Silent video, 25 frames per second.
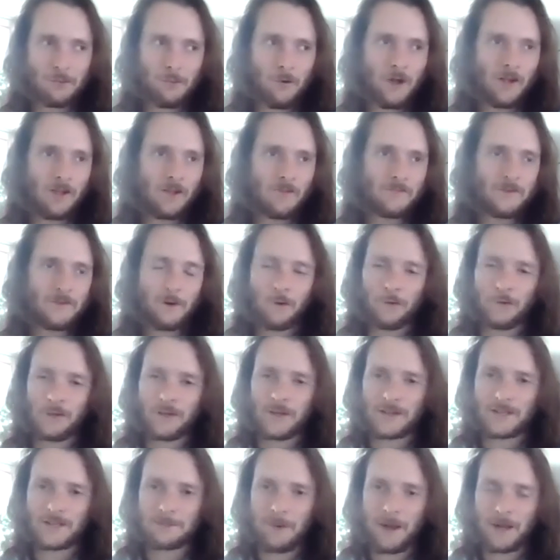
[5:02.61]
Well, if you're only
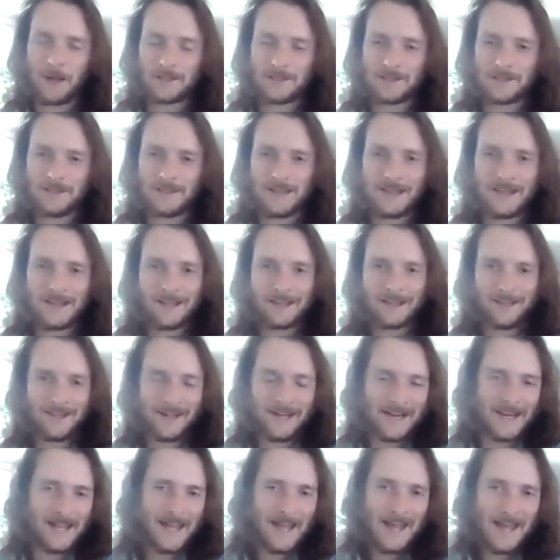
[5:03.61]
expected to get
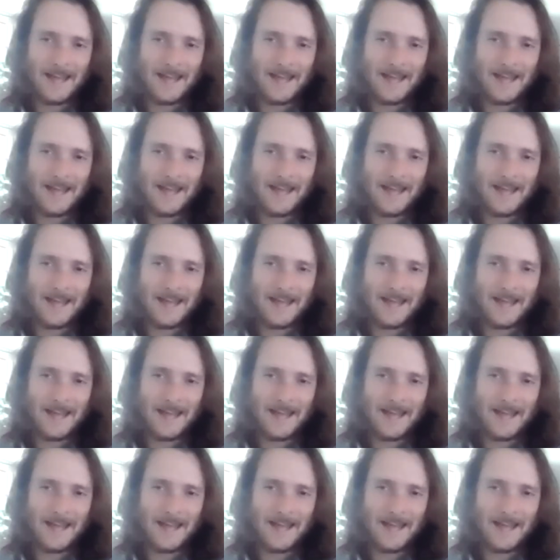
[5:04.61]
like